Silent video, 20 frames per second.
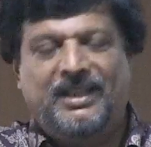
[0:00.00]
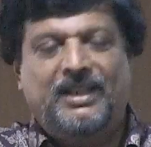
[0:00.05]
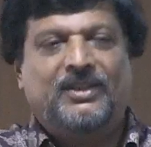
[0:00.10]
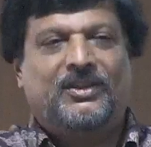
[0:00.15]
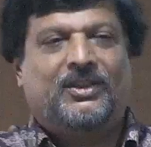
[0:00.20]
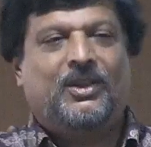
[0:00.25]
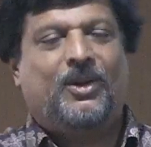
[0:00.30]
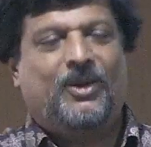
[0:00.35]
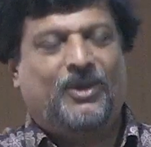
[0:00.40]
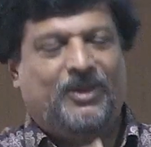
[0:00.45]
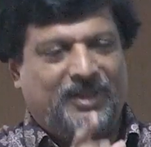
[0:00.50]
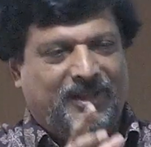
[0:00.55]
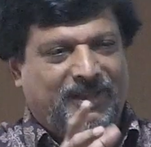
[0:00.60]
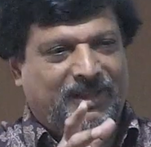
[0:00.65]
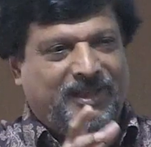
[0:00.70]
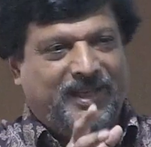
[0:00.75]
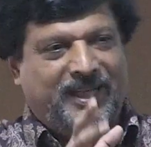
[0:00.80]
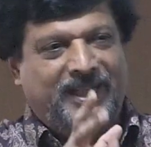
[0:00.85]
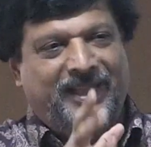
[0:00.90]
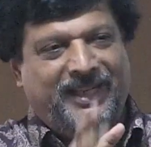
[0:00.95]

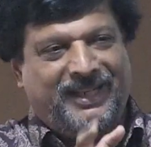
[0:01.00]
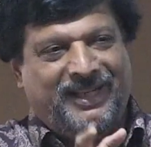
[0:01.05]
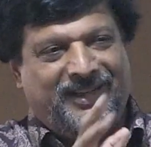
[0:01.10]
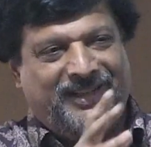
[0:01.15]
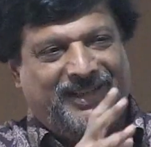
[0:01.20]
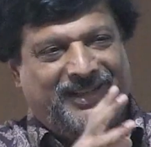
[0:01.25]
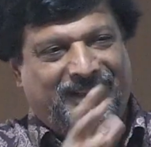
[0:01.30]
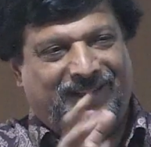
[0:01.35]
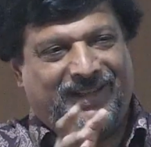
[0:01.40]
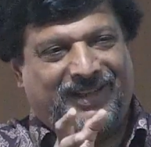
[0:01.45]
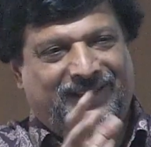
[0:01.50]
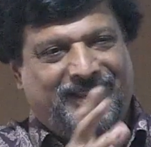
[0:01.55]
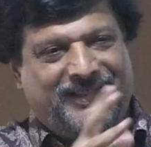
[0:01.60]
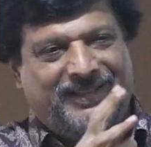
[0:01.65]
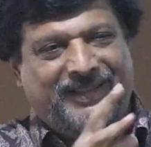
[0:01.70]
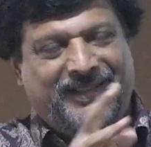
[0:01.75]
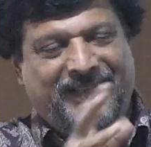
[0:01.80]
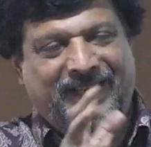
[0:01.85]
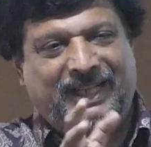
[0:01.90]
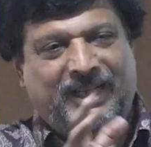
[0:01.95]
So
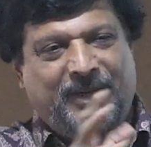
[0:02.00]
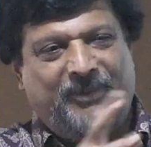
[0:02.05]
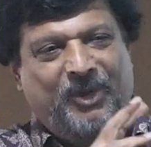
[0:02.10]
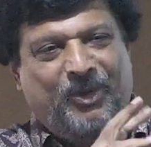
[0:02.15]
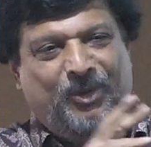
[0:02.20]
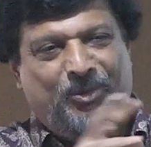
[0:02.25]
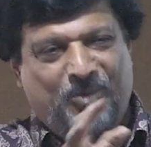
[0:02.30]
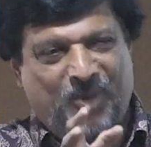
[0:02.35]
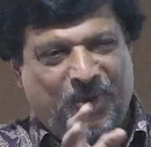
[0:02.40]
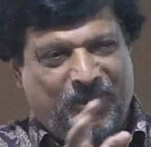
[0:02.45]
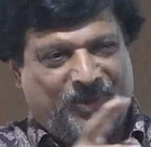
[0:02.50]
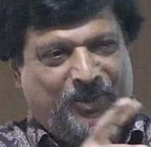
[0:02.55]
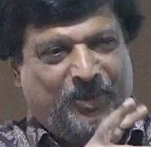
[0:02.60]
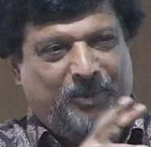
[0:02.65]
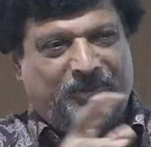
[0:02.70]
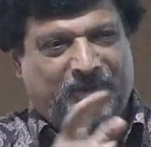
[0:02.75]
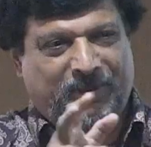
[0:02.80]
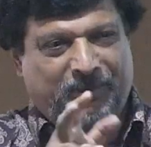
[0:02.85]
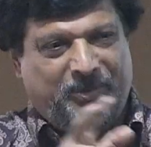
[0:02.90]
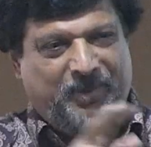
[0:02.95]
Indika interviewed both
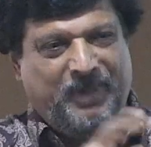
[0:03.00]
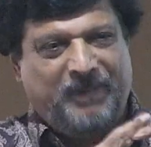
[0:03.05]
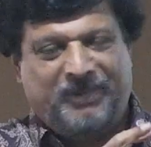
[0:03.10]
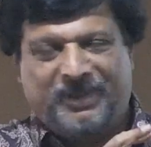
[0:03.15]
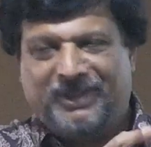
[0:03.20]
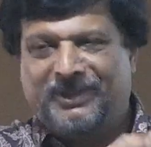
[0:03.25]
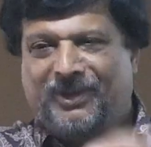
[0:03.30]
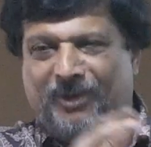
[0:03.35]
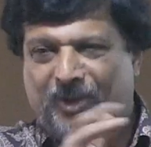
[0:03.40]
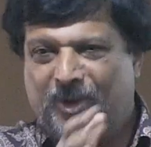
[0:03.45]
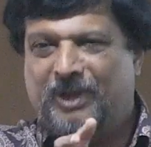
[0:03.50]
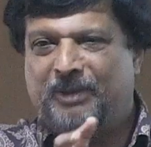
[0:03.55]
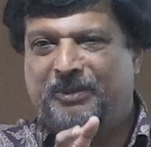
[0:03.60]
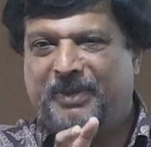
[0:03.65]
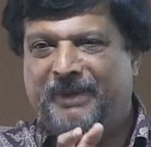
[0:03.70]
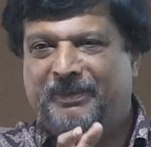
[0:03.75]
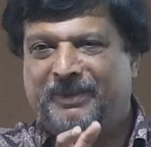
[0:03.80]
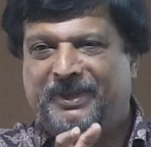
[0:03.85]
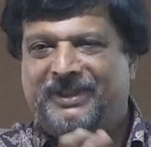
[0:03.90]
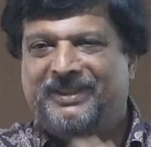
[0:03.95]
groups of people. The local
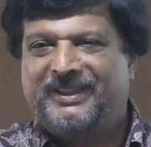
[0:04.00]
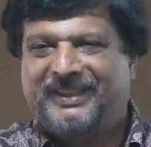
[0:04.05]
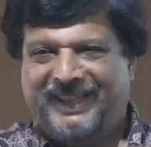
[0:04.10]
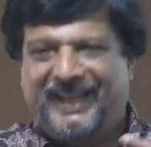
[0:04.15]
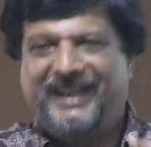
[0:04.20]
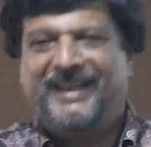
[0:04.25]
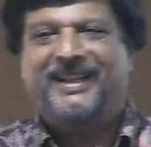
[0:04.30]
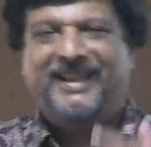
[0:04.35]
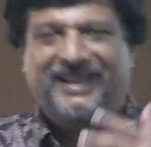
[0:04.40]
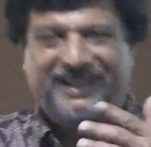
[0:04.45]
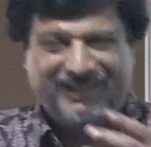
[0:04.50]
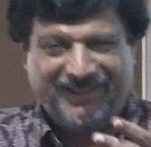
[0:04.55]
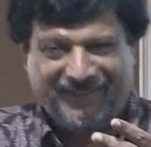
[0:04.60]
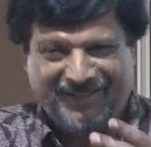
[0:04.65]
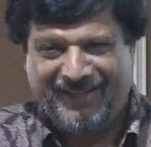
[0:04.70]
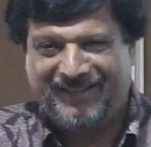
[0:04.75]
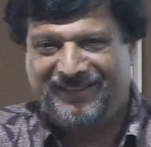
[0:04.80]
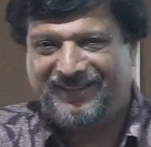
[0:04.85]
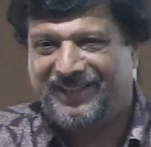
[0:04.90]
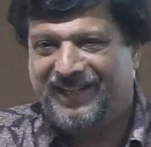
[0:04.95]
people said the
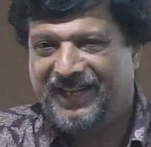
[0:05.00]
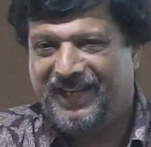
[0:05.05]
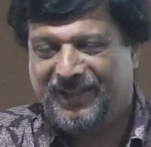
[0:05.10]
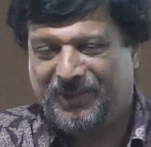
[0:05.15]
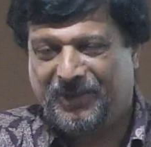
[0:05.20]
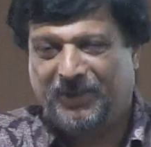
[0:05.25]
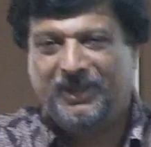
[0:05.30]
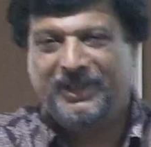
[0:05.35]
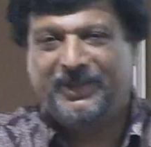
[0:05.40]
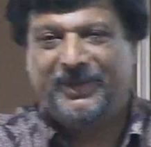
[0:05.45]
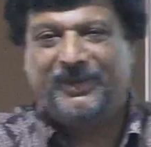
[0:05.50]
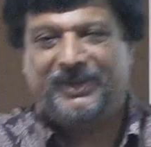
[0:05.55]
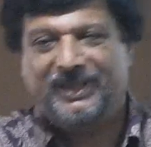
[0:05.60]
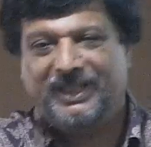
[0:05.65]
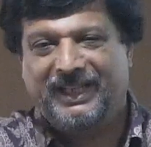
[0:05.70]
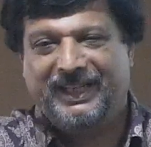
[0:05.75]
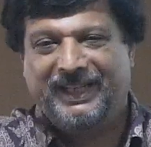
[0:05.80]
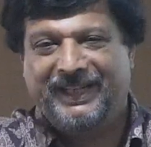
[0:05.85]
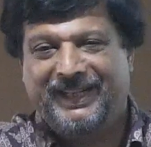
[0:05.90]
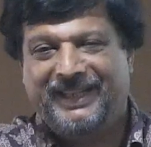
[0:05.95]
things that I told you
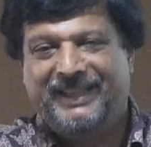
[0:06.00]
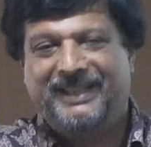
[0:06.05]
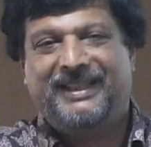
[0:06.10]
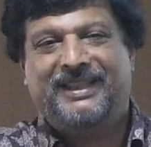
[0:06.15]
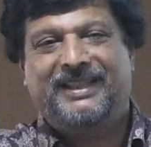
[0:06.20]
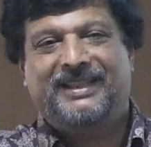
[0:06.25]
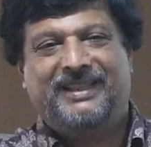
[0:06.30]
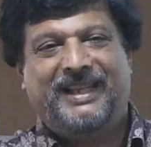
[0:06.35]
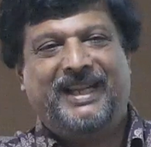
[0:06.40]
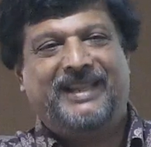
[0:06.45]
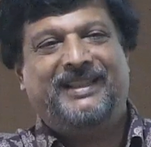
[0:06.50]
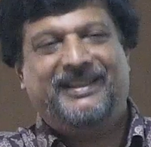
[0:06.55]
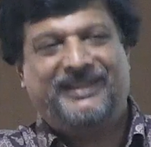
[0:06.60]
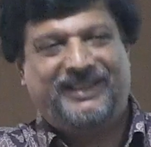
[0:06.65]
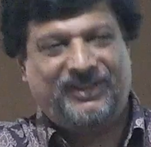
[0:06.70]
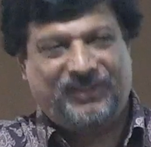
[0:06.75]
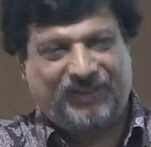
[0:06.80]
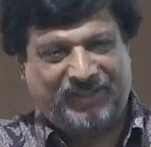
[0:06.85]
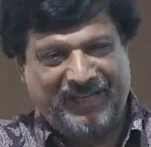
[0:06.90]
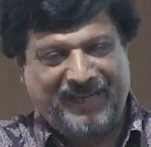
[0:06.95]
earlier, that this
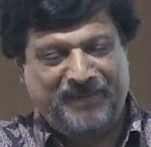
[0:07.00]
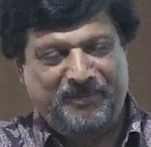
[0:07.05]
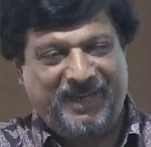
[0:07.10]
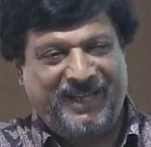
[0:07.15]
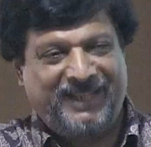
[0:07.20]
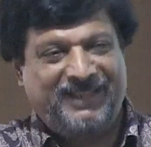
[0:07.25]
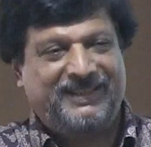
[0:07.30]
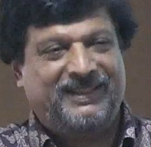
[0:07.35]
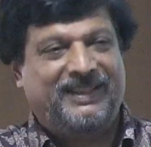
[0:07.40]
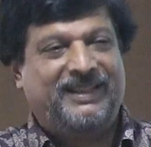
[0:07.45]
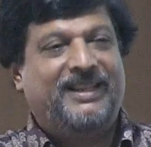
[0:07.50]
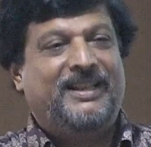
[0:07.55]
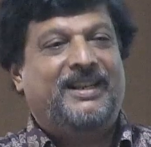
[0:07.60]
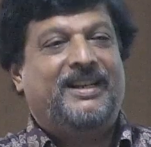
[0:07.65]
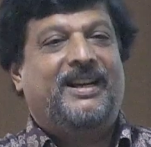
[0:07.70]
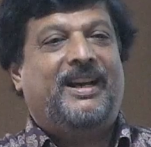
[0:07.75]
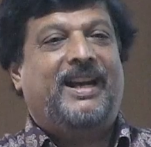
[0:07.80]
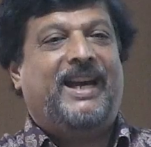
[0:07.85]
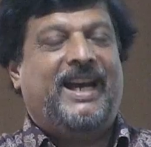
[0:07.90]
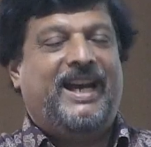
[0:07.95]
is shaming.
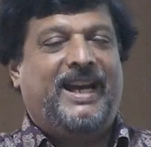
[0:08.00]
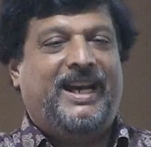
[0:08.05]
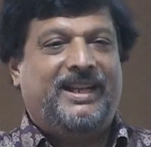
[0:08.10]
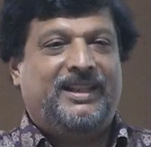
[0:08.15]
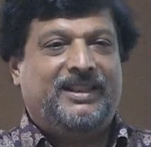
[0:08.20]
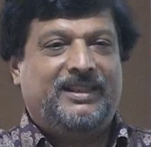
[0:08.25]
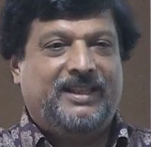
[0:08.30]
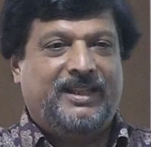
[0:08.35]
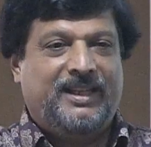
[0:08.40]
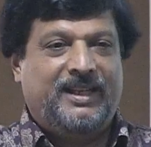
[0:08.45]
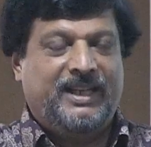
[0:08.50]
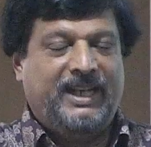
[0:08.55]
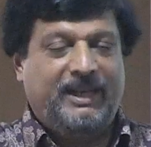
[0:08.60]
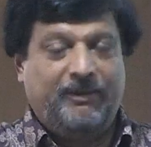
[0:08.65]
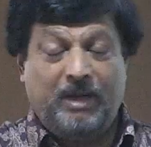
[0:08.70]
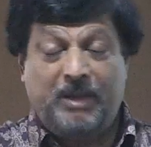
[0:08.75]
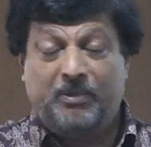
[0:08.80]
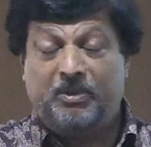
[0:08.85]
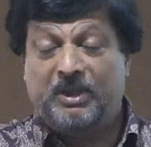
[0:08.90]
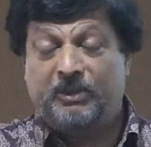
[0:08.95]
And the
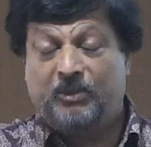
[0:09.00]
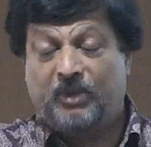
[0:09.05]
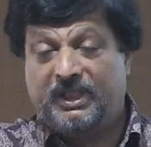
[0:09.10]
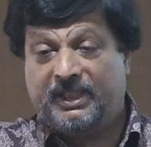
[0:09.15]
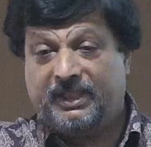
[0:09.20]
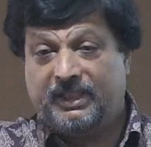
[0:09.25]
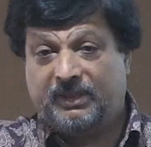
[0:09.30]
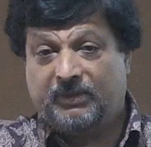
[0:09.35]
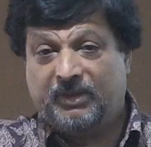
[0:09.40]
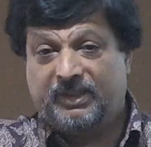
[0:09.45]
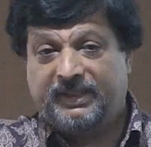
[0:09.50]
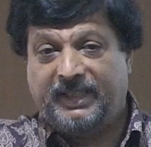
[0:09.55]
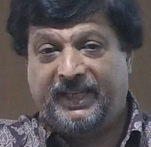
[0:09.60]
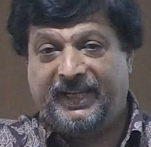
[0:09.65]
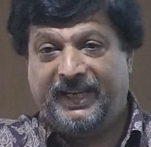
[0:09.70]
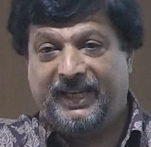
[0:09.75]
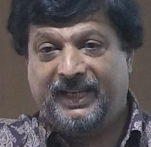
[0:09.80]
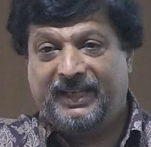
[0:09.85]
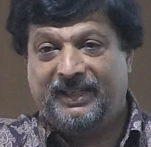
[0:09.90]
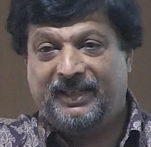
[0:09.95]
development workers were
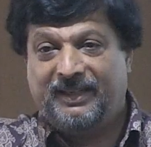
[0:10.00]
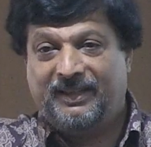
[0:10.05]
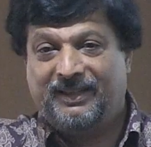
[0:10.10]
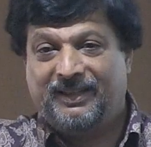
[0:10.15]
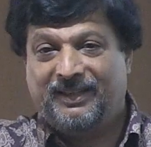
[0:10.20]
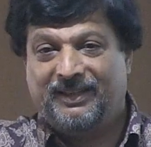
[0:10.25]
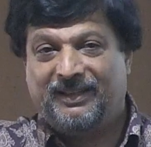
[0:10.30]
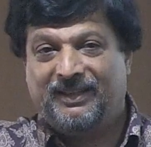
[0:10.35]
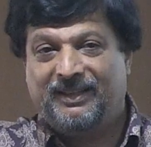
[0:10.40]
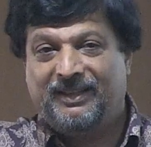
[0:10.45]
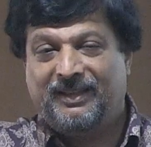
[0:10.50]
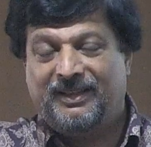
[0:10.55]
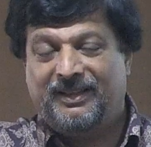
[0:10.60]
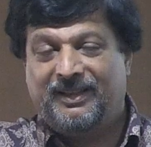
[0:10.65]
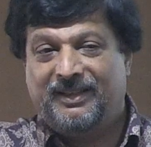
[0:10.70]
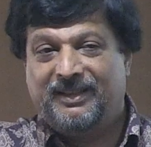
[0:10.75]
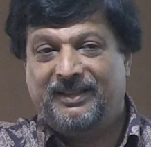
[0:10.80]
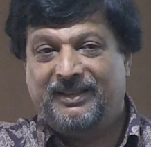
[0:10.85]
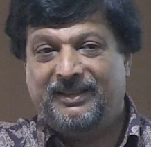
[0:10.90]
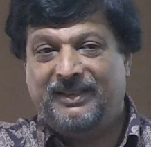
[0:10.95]
saying,
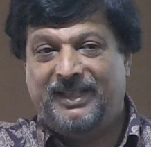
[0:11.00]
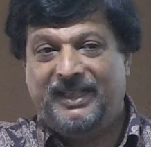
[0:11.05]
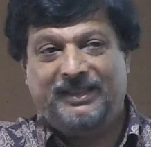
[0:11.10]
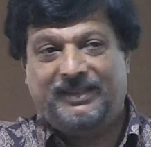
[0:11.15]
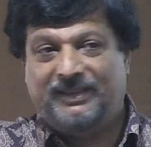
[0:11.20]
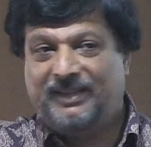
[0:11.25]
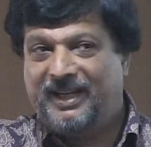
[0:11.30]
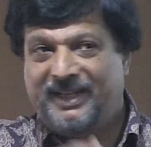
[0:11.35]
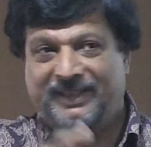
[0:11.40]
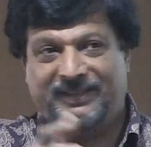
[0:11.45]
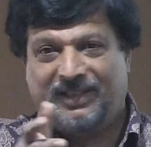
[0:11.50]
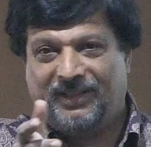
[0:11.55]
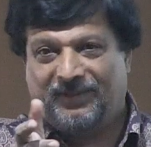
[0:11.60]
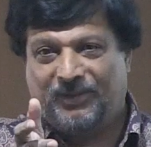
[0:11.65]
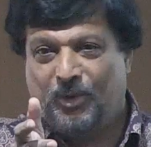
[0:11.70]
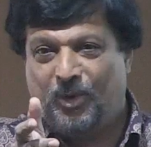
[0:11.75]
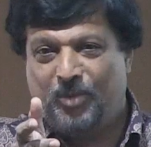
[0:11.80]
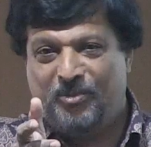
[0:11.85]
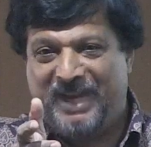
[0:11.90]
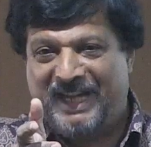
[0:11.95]
these guys are
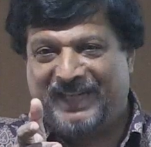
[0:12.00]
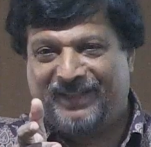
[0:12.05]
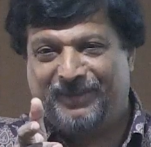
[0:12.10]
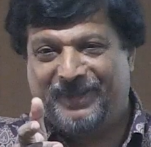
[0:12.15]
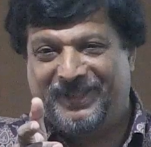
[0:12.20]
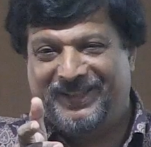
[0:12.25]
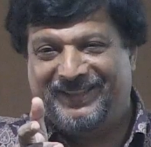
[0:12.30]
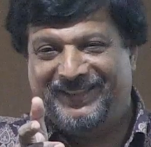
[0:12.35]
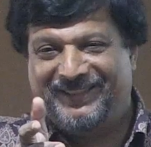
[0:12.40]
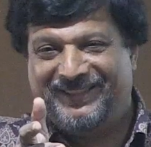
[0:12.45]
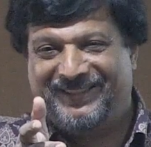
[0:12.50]
so backward.